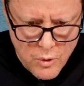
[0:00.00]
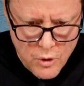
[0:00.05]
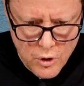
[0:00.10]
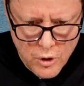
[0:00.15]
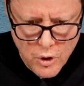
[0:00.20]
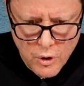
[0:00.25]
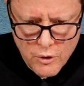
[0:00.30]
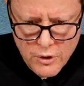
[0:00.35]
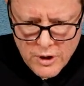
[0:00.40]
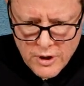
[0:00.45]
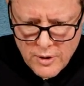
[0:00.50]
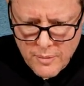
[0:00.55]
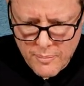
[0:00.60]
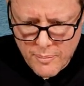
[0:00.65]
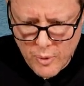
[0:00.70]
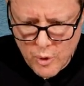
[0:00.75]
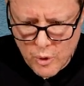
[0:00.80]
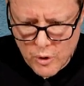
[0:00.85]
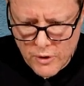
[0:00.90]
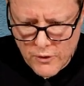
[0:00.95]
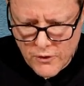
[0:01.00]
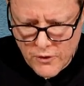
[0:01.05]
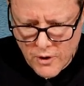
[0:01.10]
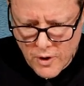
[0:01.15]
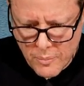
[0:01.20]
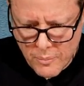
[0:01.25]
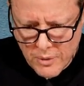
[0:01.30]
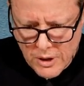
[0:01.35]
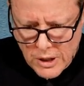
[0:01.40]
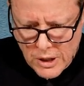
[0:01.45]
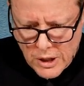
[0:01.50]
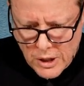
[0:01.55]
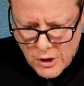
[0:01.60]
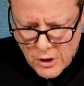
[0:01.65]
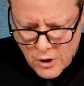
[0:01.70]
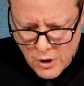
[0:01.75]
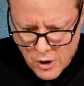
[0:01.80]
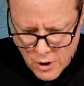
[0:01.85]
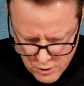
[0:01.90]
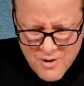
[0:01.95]
We're loading the bullets up in
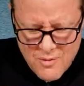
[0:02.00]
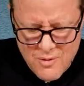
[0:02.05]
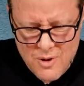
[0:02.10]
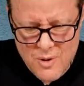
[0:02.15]
here.